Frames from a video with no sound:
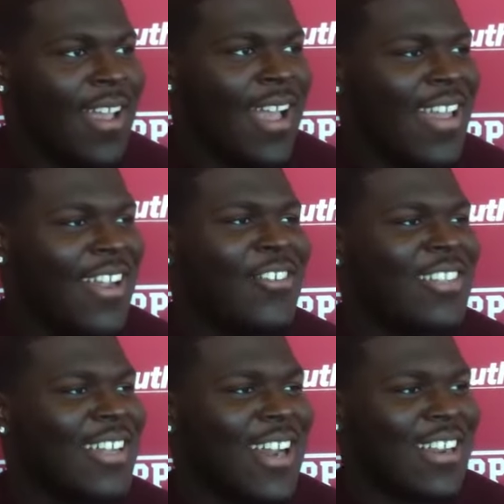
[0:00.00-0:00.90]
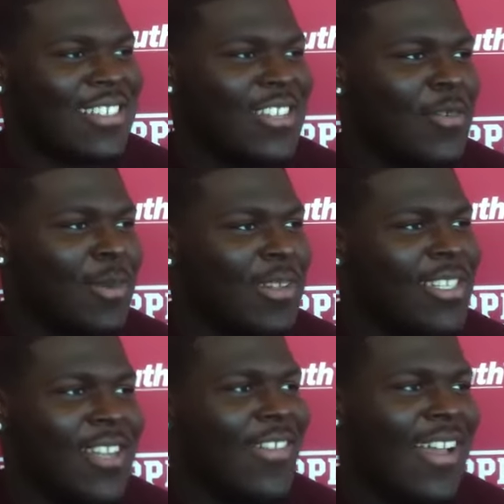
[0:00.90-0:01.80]
I had to go check it out to see what I
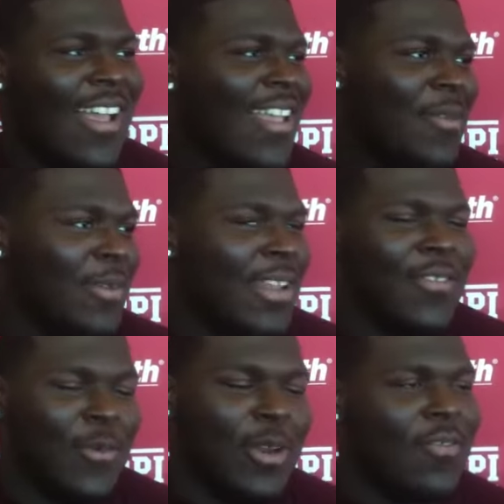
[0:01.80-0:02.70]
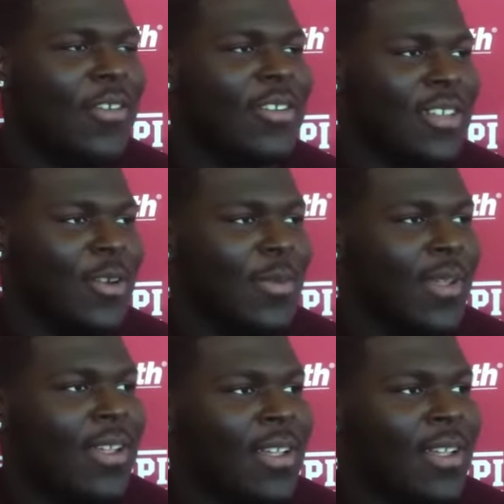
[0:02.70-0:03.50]
said. I ain't believe it when they first told me.